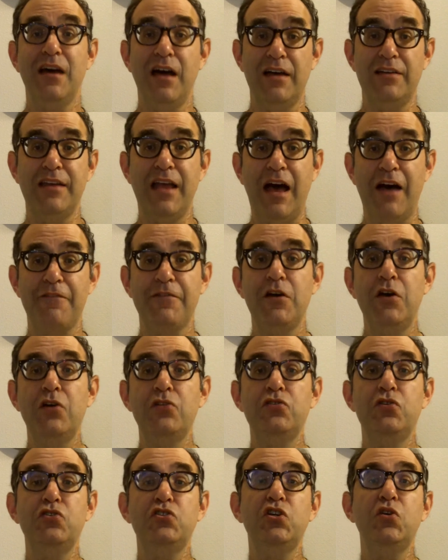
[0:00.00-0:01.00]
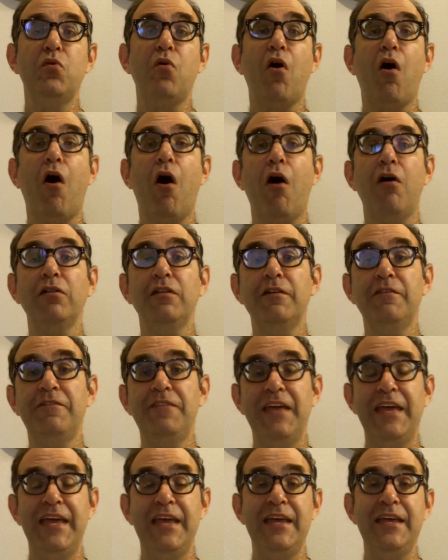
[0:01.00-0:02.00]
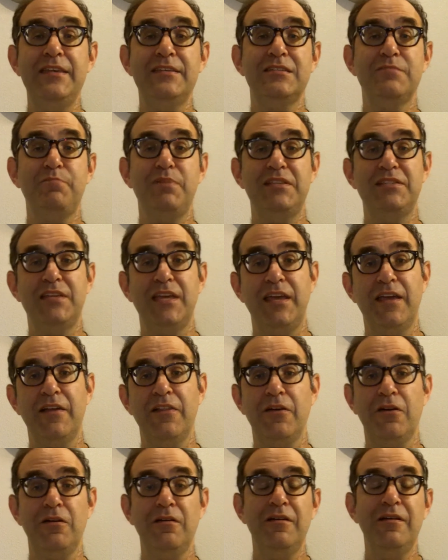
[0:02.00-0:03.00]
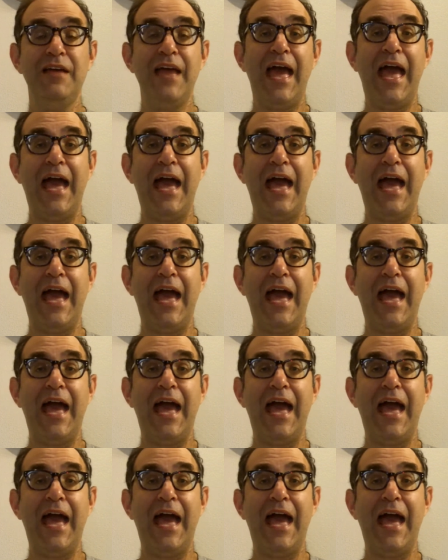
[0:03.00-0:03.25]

enough to do all of these particular